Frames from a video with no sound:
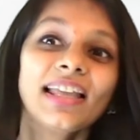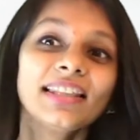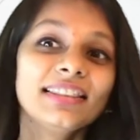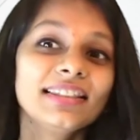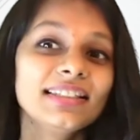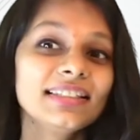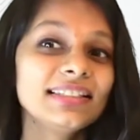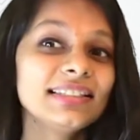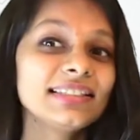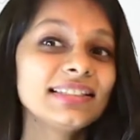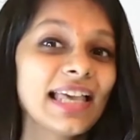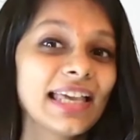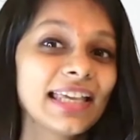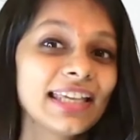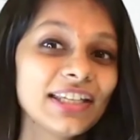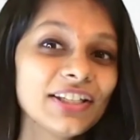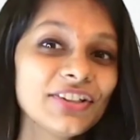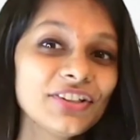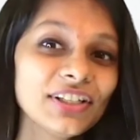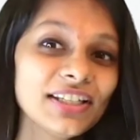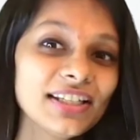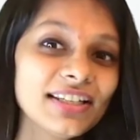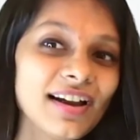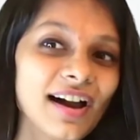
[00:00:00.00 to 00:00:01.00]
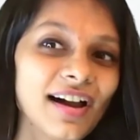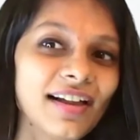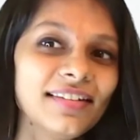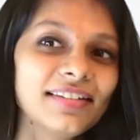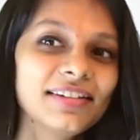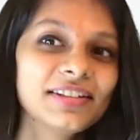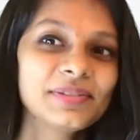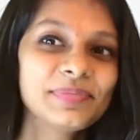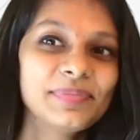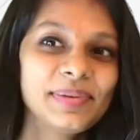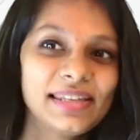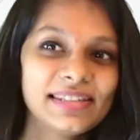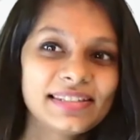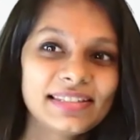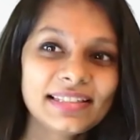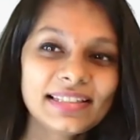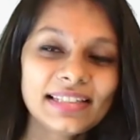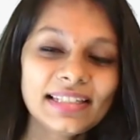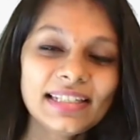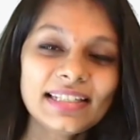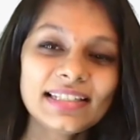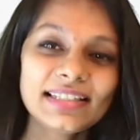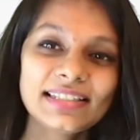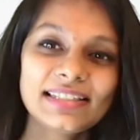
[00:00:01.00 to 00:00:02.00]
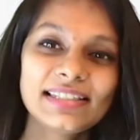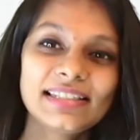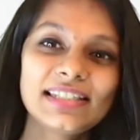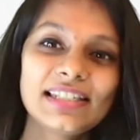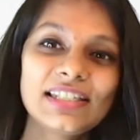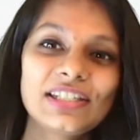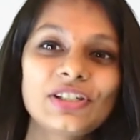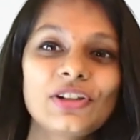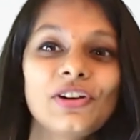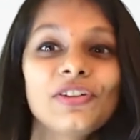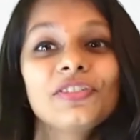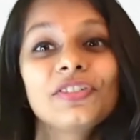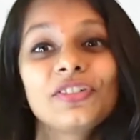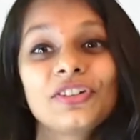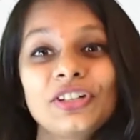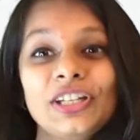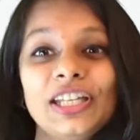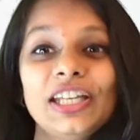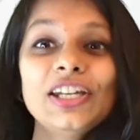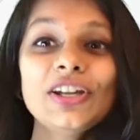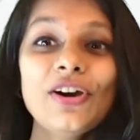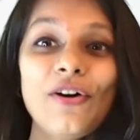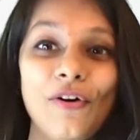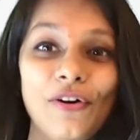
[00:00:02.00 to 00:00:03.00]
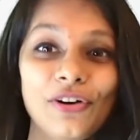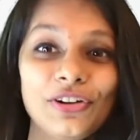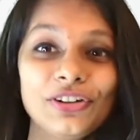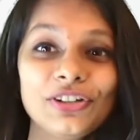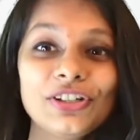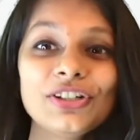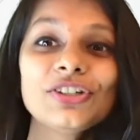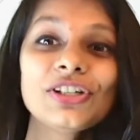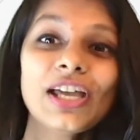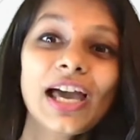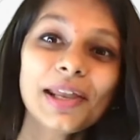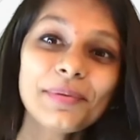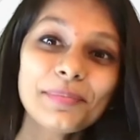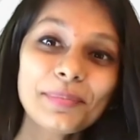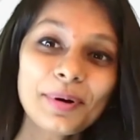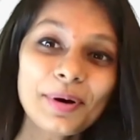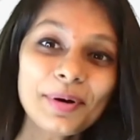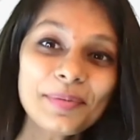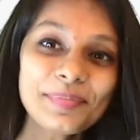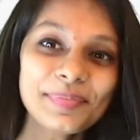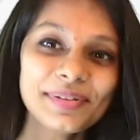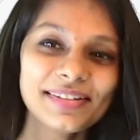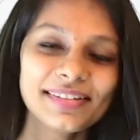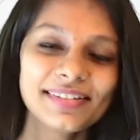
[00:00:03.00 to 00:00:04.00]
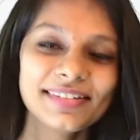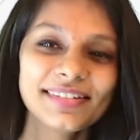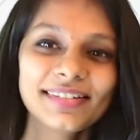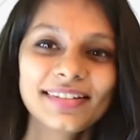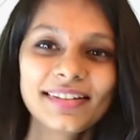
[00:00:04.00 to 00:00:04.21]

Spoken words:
The secondary colors basically consist of green, orange and purple.